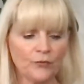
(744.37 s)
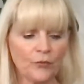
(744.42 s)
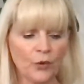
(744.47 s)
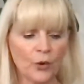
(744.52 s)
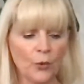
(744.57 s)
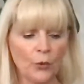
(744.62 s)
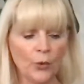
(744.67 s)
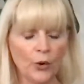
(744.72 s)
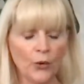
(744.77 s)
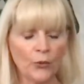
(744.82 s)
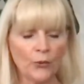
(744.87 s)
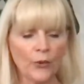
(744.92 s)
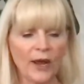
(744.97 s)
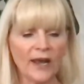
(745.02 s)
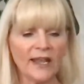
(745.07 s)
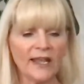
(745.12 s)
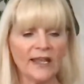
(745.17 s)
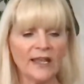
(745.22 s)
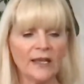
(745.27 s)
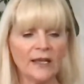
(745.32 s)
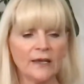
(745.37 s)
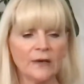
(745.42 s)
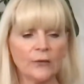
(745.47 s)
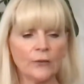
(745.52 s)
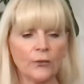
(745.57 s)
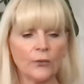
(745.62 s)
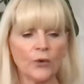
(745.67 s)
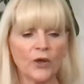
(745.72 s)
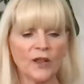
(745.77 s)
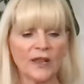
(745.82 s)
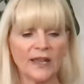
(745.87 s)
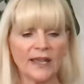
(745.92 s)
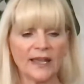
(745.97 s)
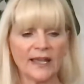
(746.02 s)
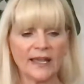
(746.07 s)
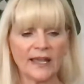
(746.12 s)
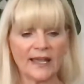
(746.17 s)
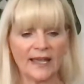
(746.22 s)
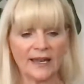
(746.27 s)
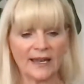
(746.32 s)
We're ready,
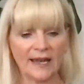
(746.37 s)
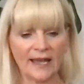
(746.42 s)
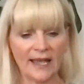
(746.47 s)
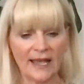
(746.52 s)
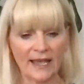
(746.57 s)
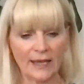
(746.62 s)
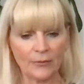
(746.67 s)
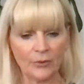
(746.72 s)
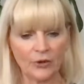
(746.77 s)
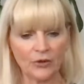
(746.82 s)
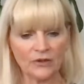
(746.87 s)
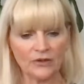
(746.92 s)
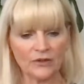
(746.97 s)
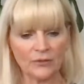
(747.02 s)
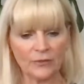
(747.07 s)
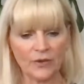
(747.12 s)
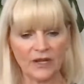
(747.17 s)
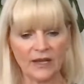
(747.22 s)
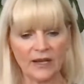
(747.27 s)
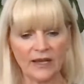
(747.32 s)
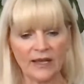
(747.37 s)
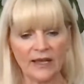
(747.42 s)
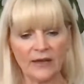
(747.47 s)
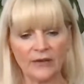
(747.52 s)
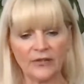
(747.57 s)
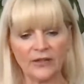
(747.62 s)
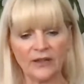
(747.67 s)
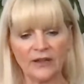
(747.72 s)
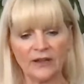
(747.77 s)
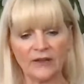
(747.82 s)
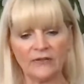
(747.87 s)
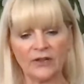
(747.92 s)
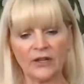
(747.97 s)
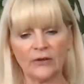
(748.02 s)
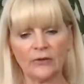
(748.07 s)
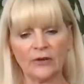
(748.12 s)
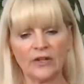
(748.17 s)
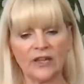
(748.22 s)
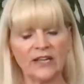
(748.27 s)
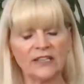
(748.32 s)
willing, and able to be in a healthy, loving
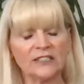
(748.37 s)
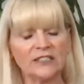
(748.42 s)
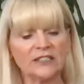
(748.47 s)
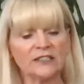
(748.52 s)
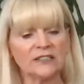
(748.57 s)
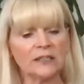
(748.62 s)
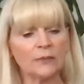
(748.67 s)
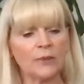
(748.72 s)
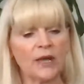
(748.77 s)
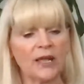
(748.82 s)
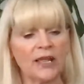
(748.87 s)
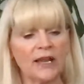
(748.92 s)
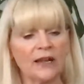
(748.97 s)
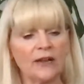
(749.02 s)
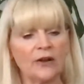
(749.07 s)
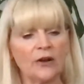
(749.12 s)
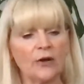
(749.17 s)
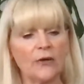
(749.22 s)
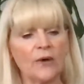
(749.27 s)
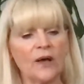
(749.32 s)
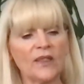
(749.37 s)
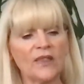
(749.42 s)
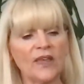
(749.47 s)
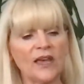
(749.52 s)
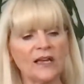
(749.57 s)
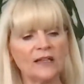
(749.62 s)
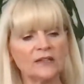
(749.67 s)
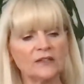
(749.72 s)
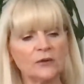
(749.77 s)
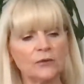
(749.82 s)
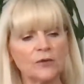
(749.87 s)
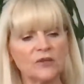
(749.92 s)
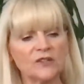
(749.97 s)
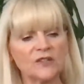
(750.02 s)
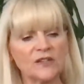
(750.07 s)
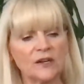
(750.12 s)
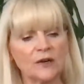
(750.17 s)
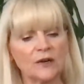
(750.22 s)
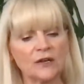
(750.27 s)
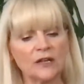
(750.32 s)
relationship. I get a no on that. So we
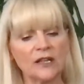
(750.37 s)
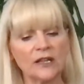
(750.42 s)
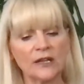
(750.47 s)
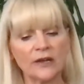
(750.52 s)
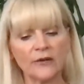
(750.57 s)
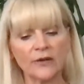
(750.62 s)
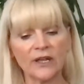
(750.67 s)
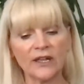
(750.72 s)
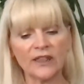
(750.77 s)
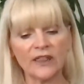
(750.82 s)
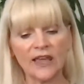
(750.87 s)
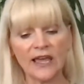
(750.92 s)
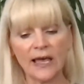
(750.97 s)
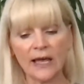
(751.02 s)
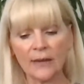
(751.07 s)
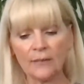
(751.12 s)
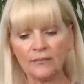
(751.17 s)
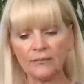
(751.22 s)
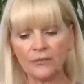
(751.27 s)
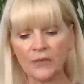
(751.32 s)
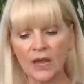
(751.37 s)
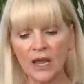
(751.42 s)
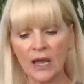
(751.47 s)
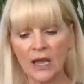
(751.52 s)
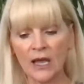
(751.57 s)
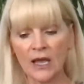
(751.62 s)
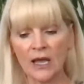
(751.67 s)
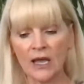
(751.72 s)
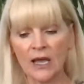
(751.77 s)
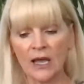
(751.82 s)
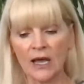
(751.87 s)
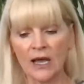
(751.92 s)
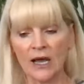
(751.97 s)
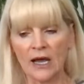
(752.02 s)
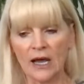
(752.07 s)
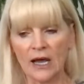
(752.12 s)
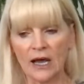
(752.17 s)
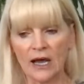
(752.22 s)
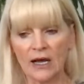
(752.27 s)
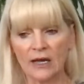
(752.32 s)
start clearing that.
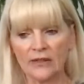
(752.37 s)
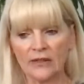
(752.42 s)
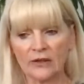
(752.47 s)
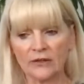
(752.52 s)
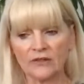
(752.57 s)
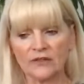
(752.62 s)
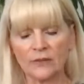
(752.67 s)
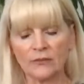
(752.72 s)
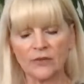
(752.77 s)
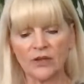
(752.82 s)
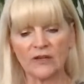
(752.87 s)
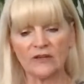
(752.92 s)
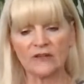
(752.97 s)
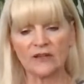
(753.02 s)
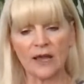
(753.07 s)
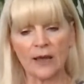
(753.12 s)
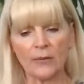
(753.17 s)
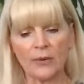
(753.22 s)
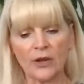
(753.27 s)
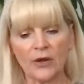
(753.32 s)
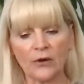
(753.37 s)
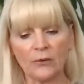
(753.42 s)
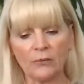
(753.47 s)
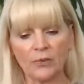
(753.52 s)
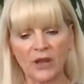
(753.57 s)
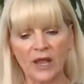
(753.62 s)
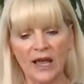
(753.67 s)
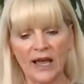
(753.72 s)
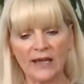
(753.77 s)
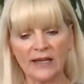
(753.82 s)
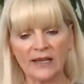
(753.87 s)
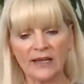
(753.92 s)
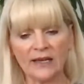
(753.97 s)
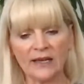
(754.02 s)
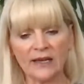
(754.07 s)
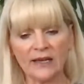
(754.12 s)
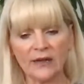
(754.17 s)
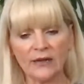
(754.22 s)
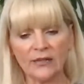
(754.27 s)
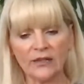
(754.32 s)
There's something stopping or blocking a
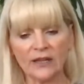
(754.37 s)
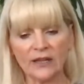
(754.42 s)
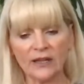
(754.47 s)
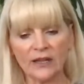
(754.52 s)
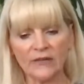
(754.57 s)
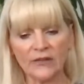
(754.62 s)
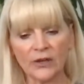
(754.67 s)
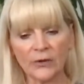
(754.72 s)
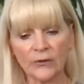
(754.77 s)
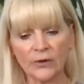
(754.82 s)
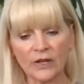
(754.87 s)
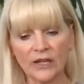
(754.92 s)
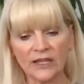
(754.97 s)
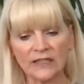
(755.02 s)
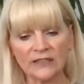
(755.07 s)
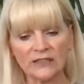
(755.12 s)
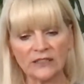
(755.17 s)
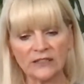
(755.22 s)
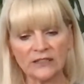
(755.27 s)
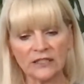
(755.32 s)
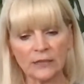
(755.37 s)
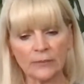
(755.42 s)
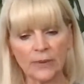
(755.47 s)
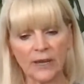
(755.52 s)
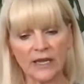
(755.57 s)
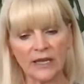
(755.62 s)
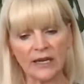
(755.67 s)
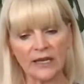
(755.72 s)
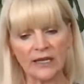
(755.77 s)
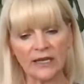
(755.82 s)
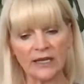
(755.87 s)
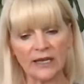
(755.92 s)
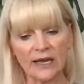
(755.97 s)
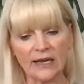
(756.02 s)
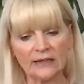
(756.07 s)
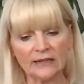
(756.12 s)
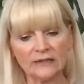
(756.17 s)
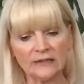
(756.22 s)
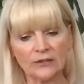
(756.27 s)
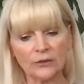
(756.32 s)
healthy, loving relationship. I get a
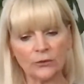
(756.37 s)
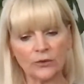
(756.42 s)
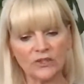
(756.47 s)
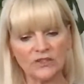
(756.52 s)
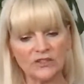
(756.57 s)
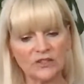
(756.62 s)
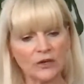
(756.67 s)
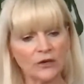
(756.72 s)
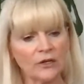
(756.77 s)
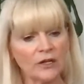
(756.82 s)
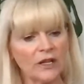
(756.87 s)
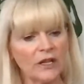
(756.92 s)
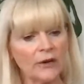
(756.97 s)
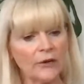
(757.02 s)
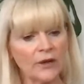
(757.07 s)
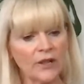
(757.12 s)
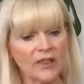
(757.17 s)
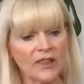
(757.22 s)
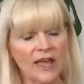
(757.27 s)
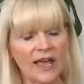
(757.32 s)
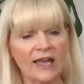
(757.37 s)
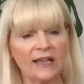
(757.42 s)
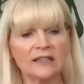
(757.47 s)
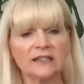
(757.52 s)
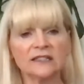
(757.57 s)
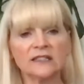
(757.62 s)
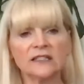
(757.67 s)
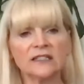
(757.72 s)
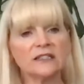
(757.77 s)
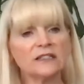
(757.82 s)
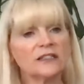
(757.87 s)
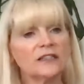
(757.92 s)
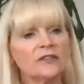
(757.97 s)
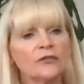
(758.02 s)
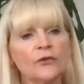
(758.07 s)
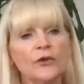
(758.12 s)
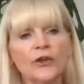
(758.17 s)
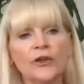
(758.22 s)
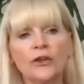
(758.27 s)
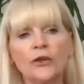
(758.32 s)
yes. So we start clearing that. This is
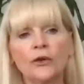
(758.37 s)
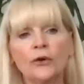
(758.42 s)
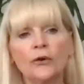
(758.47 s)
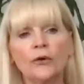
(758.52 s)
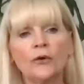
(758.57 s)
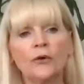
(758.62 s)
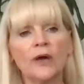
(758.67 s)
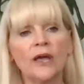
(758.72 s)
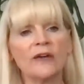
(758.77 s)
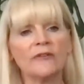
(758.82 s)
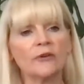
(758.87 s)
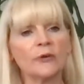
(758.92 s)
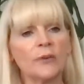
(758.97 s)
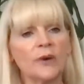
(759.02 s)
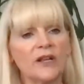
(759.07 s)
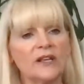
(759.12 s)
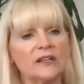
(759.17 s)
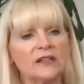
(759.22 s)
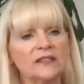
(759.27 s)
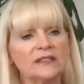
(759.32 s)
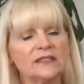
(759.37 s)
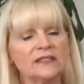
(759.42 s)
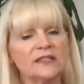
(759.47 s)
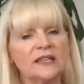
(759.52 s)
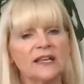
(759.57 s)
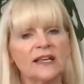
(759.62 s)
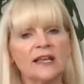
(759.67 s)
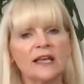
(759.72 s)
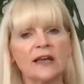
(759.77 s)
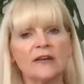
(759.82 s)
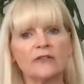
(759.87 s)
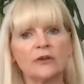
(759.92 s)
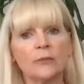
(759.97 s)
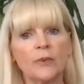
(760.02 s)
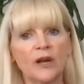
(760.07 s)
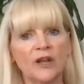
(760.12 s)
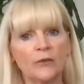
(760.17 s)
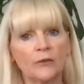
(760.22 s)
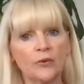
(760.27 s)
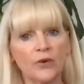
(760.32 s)
for you, everybody listening,
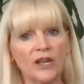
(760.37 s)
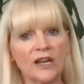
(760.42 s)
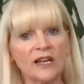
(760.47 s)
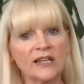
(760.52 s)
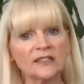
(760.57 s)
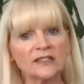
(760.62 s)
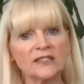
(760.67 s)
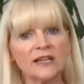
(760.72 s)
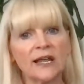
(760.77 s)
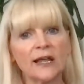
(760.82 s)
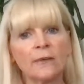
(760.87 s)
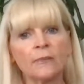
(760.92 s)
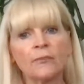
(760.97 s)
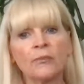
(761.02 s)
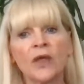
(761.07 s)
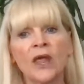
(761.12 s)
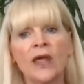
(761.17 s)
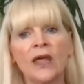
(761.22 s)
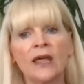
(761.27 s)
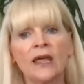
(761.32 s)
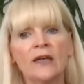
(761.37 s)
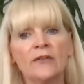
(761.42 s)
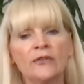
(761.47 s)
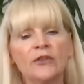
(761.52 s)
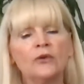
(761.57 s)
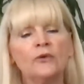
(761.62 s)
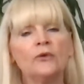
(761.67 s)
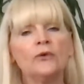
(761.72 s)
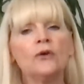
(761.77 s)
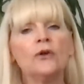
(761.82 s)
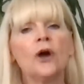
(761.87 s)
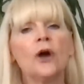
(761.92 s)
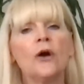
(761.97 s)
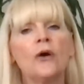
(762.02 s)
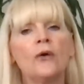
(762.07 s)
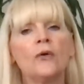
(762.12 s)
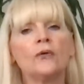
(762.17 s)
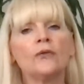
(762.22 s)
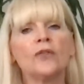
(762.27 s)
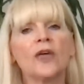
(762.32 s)
everybody re-listening. If you
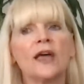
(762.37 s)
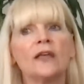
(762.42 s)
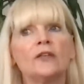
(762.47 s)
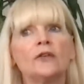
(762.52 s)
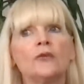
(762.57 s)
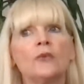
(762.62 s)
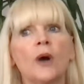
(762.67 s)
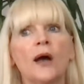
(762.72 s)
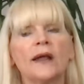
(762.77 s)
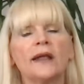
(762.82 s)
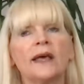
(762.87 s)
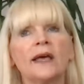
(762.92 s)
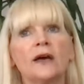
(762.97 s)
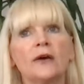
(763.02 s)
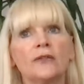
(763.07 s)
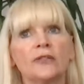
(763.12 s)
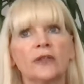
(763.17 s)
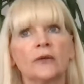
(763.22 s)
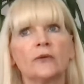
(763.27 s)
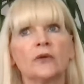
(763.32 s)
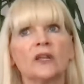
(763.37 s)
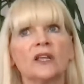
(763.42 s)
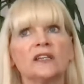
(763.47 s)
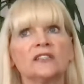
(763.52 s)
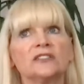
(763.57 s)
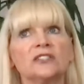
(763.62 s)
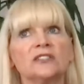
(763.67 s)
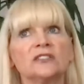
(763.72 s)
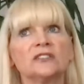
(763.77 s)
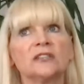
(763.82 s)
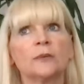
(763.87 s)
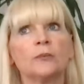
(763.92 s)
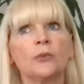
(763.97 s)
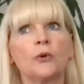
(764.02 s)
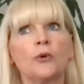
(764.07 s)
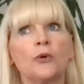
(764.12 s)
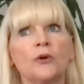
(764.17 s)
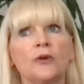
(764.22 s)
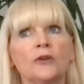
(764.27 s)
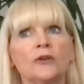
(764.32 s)
know that you want a healthy relationship,
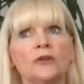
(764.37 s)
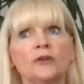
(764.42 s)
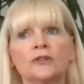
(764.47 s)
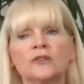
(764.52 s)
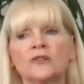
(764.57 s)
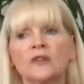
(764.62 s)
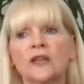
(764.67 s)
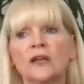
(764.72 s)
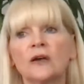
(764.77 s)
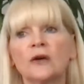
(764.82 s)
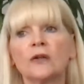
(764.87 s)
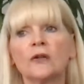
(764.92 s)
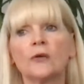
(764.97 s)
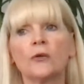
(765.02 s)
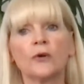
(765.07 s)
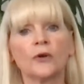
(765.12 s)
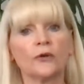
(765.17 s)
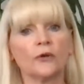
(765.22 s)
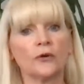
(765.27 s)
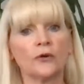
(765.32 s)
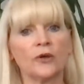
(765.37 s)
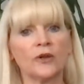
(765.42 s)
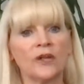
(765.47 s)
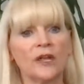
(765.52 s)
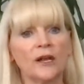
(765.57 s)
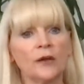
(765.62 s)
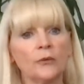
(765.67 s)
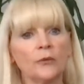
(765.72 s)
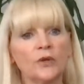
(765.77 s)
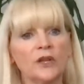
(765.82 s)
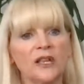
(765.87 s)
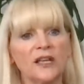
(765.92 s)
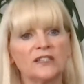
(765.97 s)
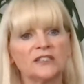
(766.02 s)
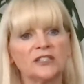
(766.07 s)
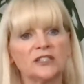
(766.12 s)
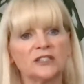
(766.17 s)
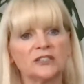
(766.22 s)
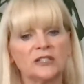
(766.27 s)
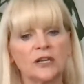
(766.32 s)
or you're single, or you're in a
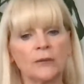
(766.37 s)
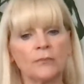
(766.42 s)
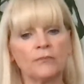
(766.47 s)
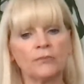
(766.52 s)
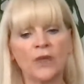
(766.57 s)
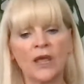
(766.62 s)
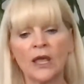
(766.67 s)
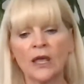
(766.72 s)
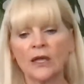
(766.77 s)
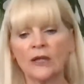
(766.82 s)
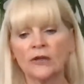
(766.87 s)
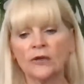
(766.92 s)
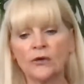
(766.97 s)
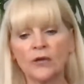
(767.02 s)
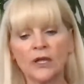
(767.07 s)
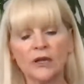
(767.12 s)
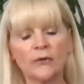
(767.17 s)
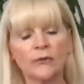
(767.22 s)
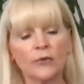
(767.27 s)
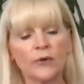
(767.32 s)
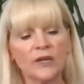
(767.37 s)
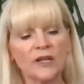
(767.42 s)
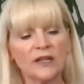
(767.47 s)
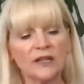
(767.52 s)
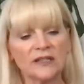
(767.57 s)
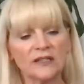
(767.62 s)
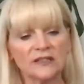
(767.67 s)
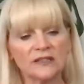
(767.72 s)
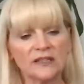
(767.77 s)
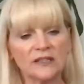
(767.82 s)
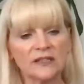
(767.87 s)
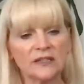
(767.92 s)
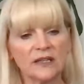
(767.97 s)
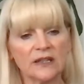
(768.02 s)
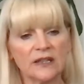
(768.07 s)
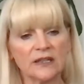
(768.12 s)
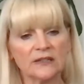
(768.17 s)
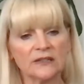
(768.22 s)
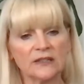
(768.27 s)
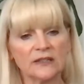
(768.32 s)
relationship, you can re-listen to
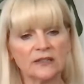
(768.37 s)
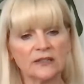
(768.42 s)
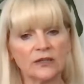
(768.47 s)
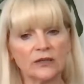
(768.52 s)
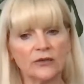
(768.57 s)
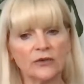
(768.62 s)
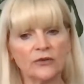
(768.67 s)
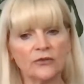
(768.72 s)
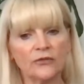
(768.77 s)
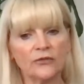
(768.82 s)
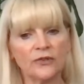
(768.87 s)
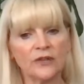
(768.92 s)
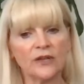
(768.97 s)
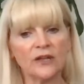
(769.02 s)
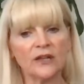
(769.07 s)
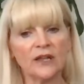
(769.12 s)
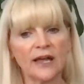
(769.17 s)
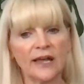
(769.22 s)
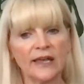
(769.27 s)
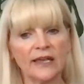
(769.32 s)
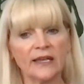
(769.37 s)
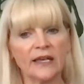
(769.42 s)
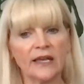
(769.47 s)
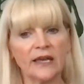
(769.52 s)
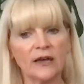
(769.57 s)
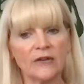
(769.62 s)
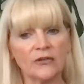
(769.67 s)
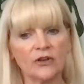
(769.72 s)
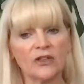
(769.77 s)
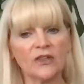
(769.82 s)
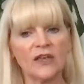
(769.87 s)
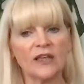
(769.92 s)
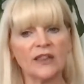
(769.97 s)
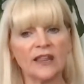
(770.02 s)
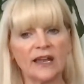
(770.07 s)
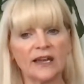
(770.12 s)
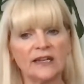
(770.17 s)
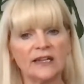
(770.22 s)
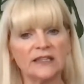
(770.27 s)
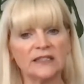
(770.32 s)
this until you feel like everything
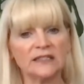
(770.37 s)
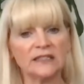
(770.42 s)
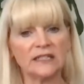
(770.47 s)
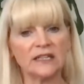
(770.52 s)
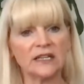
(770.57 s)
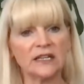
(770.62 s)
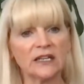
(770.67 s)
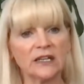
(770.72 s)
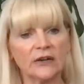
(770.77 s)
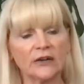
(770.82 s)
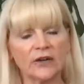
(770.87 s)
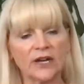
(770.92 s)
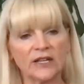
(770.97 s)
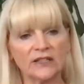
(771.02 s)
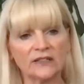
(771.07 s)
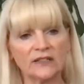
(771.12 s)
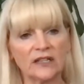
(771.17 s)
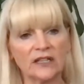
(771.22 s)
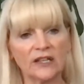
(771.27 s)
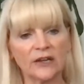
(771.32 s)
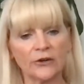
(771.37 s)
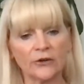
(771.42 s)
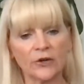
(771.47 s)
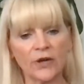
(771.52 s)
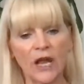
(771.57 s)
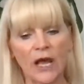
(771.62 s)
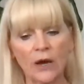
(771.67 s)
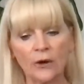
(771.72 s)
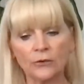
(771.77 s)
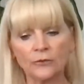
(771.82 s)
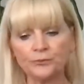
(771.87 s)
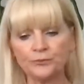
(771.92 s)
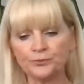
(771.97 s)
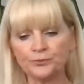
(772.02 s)
that needs to clear has cleared. Now,